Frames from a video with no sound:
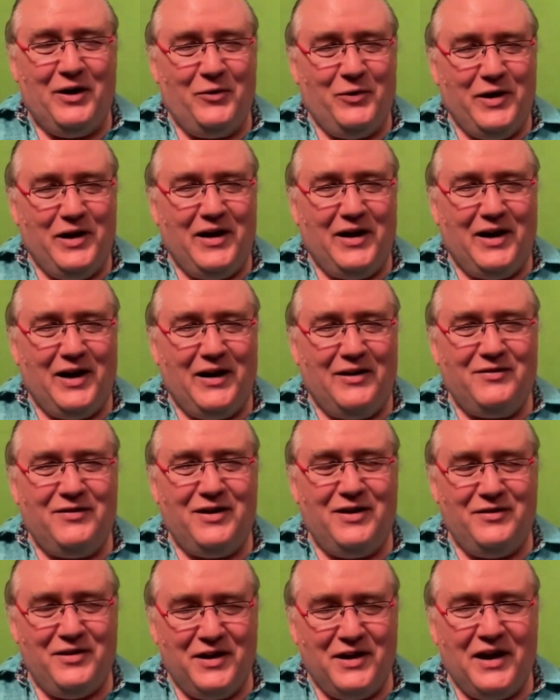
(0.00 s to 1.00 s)
realized
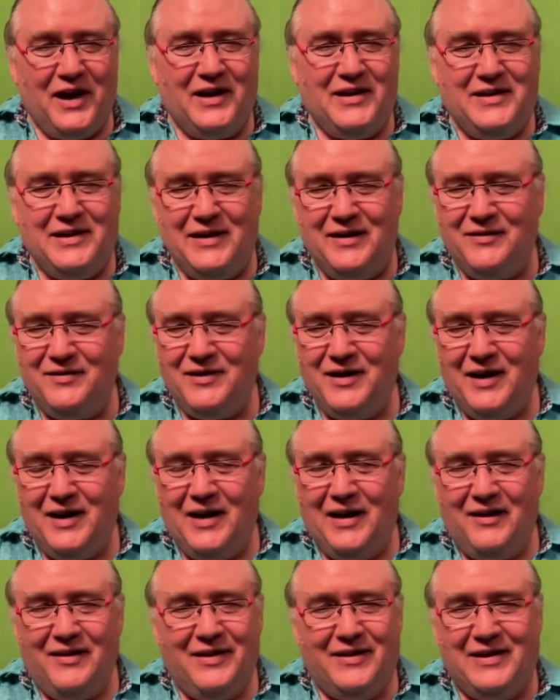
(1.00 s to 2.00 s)
in the 90s
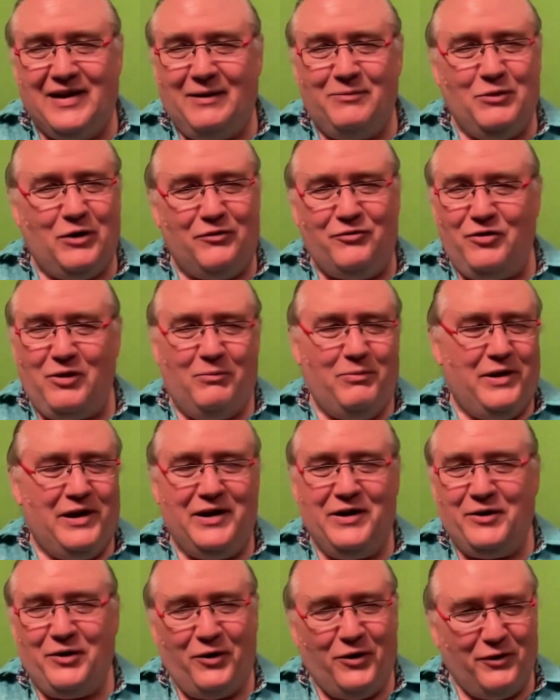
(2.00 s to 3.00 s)
that I'm not from
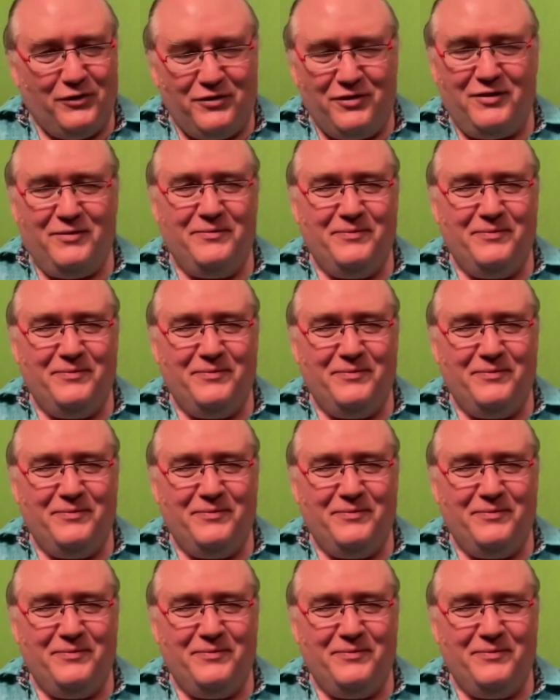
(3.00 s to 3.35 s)
planet Earth.